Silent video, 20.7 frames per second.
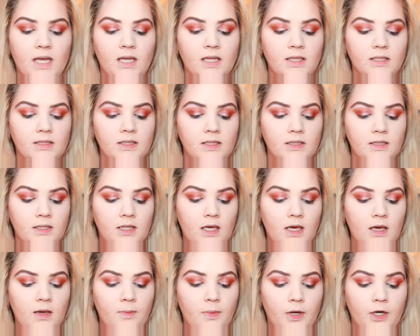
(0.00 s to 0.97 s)
And this is
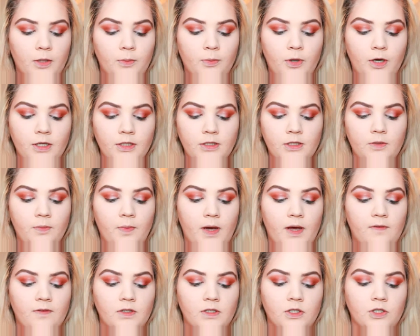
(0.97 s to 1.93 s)
the Butter Bronzer
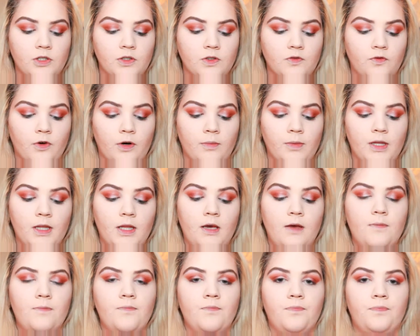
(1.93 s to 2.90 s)
by Physicians
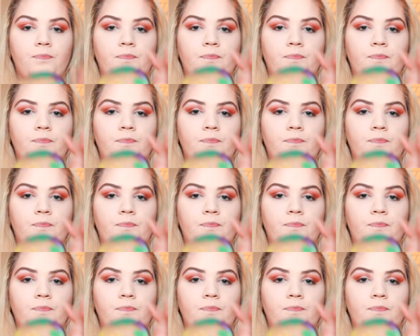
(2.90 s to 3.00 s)
Formula